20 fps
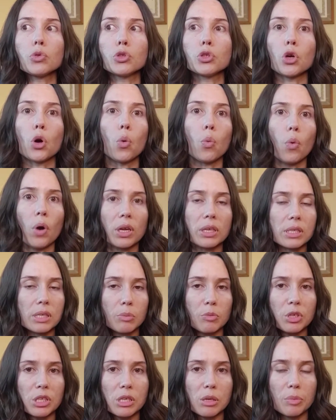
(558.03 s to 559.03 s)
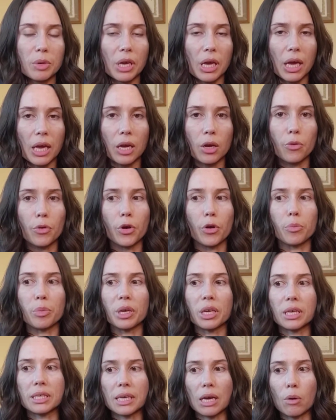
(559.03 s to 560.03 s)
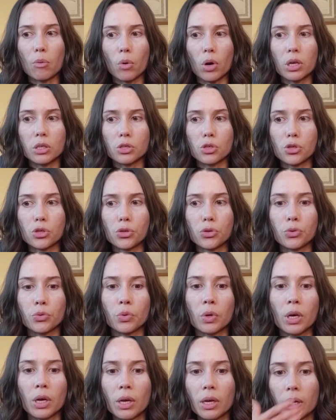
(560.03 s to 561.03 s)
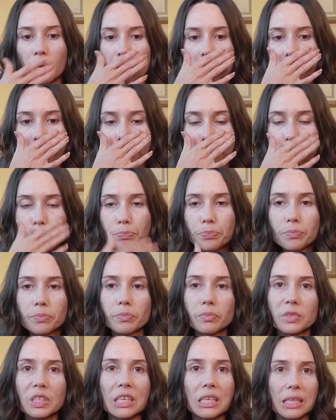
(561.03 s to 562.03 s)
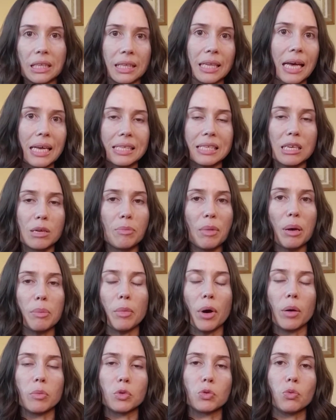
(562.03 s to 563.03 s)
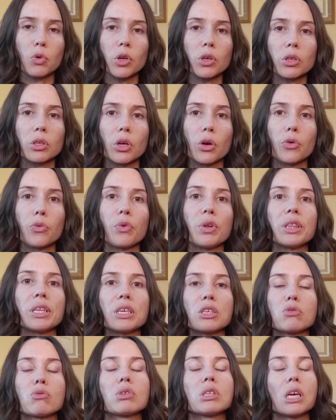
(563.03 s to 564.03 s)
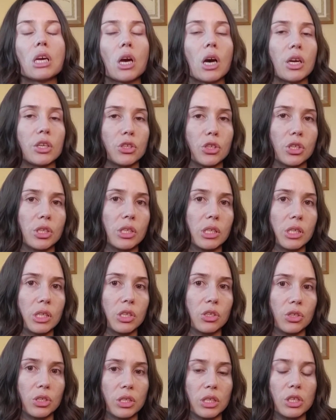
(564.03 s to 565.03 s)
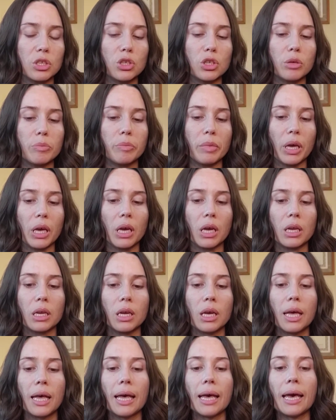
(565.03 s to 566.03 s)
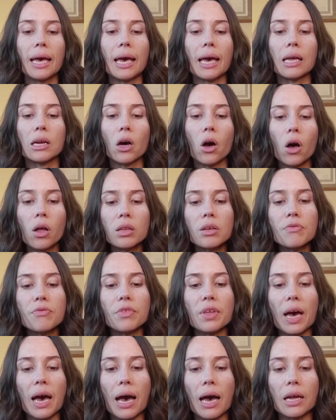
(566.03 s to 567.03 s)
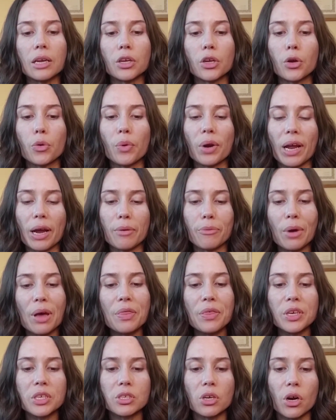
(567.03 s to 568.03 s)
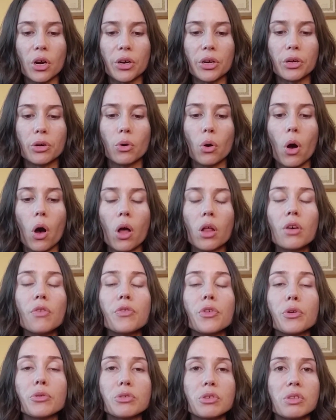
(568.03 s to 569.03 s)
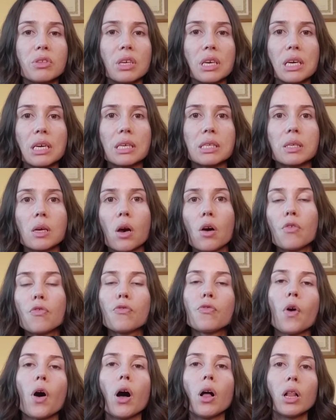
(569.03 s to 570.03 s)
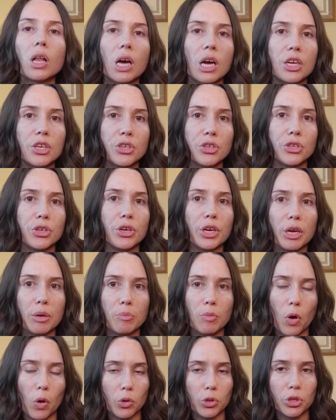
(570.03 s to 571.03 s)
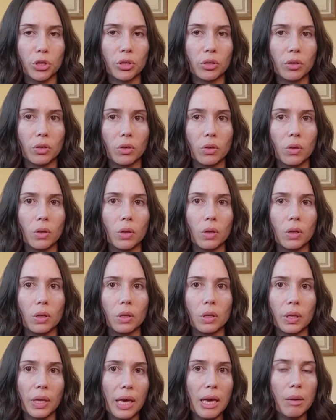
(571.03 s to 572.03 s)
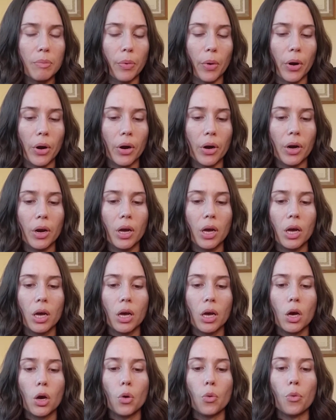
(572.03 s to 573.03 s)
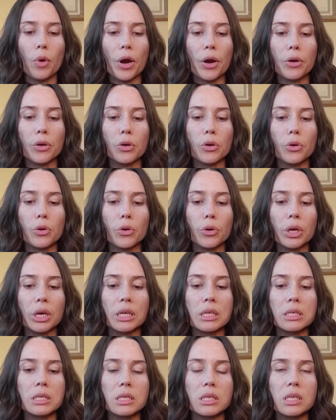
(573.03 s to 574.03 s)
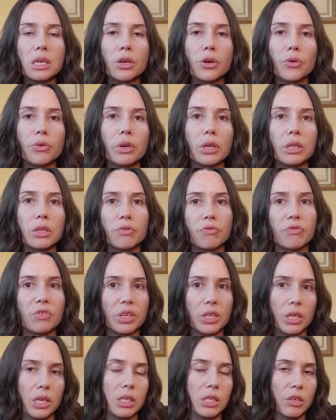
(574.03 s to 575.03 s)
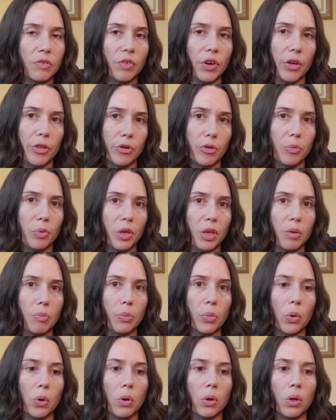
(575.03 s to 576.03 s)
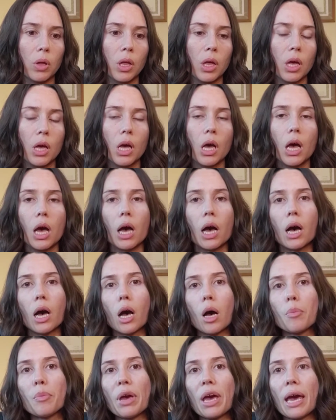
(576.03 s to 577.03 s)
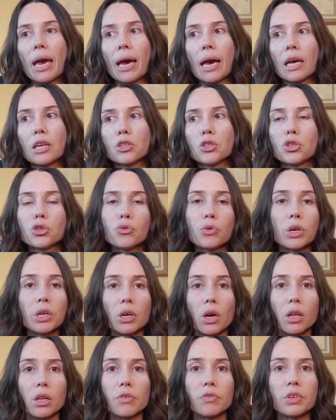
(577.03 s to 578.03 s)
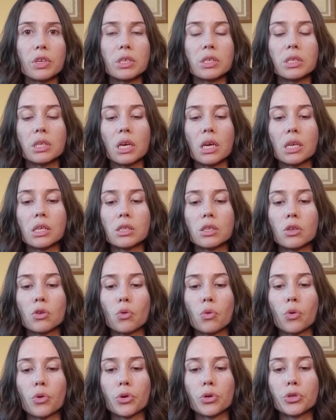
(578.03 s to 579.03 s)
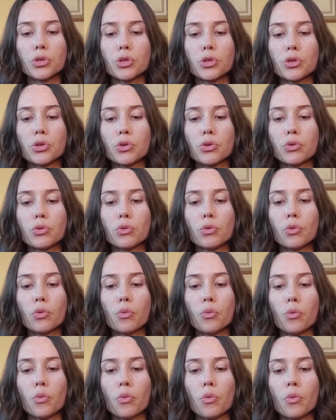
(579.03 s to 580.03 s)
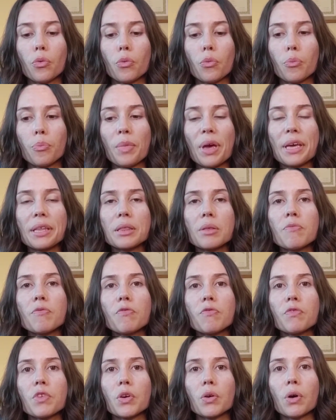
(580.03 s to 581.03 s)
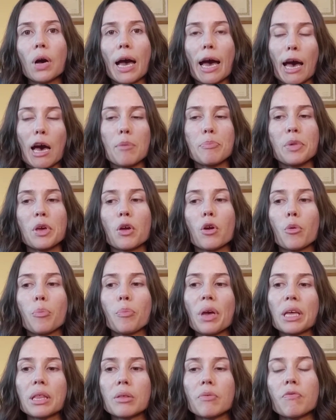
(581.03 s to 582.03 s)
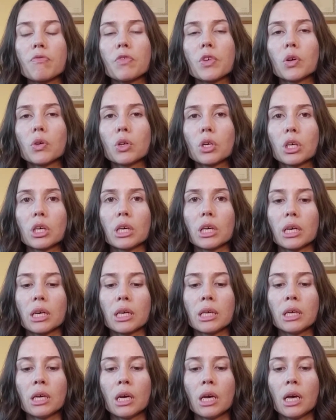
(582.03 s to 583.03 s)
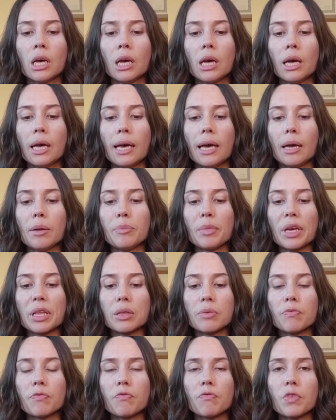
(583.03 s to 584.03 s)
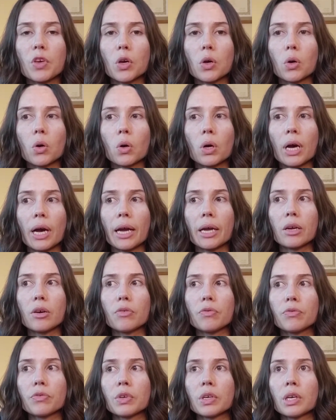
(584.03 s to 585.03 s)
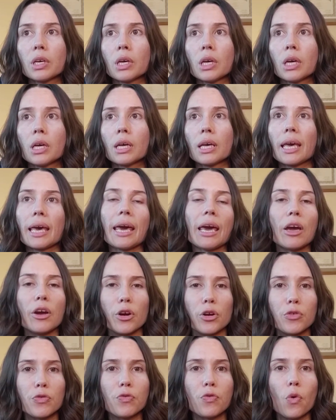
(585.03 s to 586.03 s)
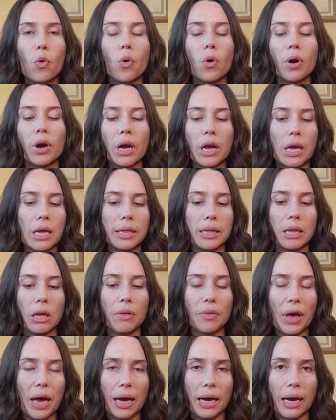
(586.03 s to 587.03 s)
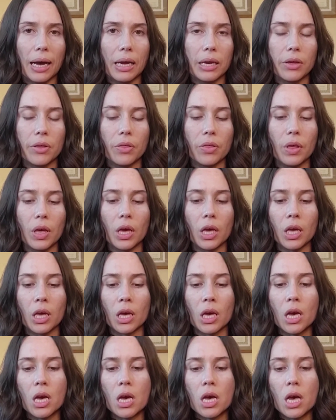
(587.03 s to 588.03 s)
don't want someone to be angry or because I want to lessen my mom's workload when this was a conscious decision that she made. And all of that, when I read this article, all of those things fall under emotional labor, where you're considering the feelings of other people and doing all of these things in order to make them feel happy or make them feel good and make them feel kind of cared for and that kind of thing.